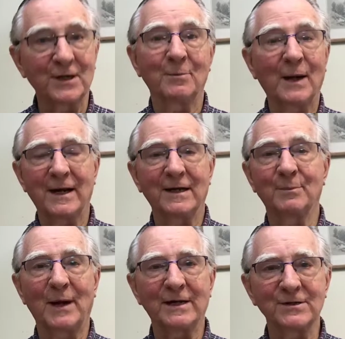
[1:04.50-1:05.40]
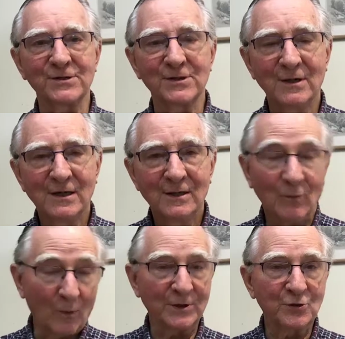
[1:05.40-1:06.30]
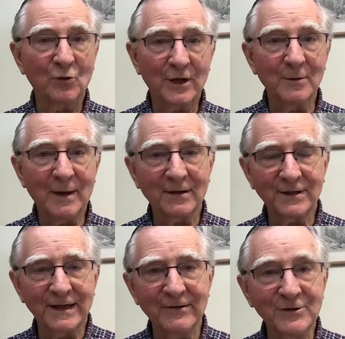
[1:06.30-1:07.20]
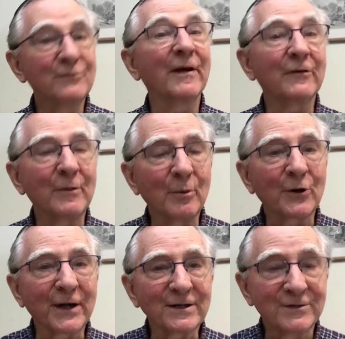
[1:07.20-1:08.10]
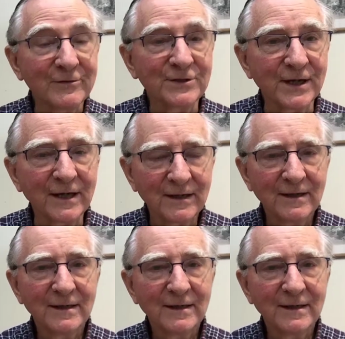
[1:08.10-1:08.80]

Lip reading: in a practice. What we're talking about here is veterinary productivity.